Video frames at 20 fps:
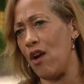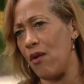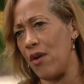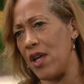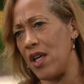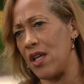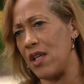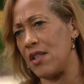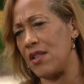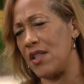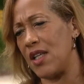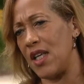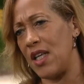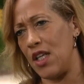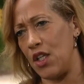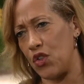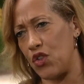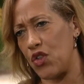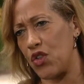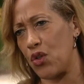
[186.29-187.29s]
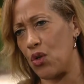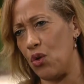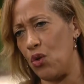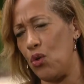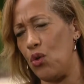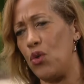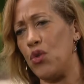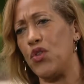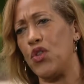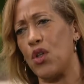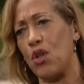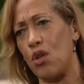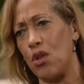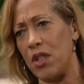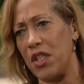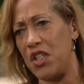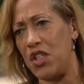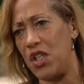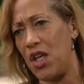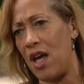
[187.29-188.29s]
areas and in schools and
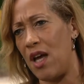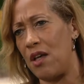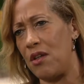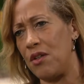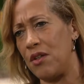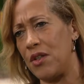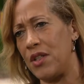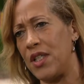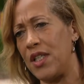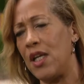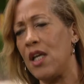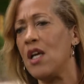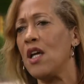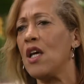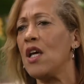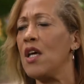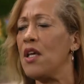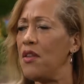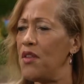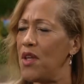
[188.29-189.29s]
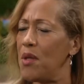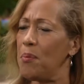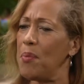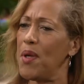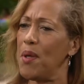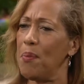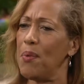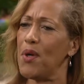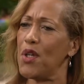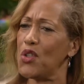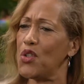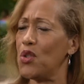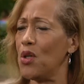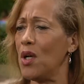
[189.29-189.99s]
early childhood that people are